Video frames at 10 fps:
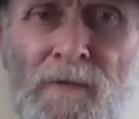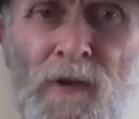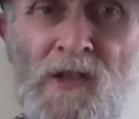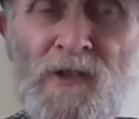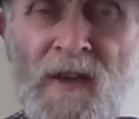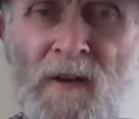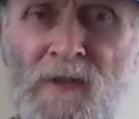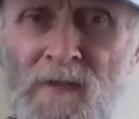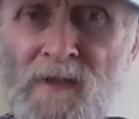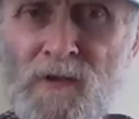fresh
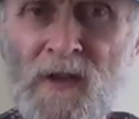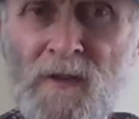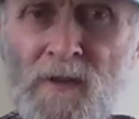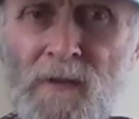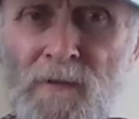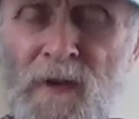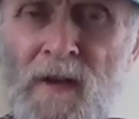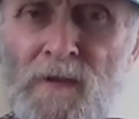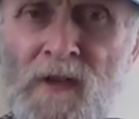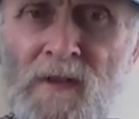sounding strings on your
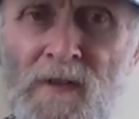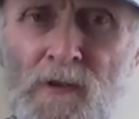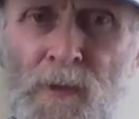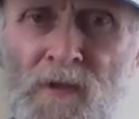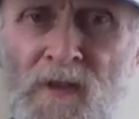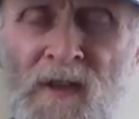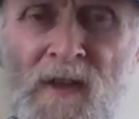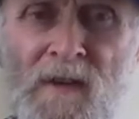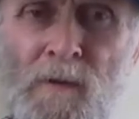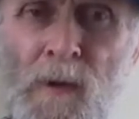favorite instrument
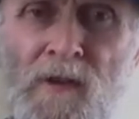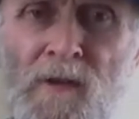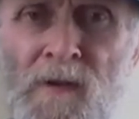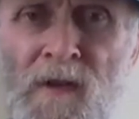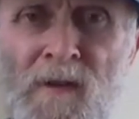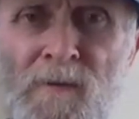for when you